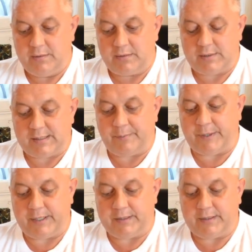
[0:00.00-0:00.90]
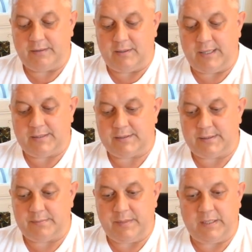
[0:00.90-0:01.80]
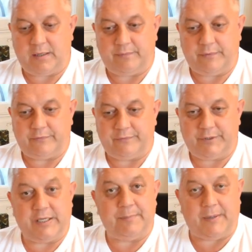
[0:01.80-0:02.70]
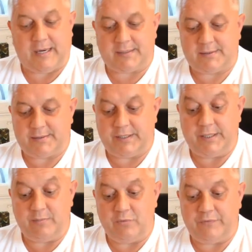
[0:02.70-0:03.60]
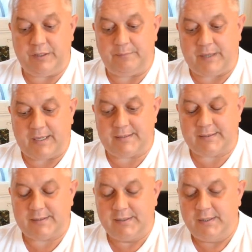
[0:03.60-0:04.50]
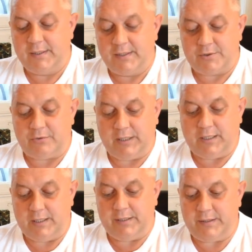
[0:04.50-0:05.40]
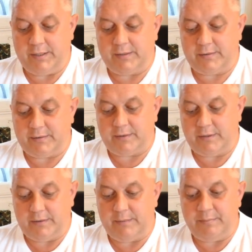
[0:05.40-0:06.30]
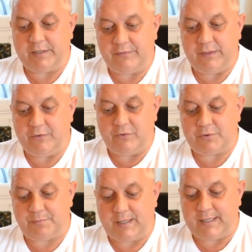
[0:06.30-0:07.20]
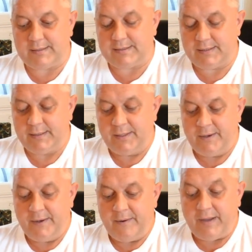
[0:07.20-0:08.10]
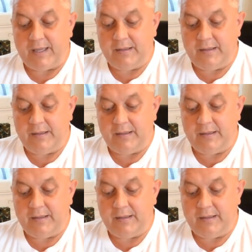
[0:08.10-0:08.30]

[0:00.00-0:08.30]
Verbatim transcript: separated. The lens is made up of three parts, three moving parts. So they cleaned it uh, in between those parts, and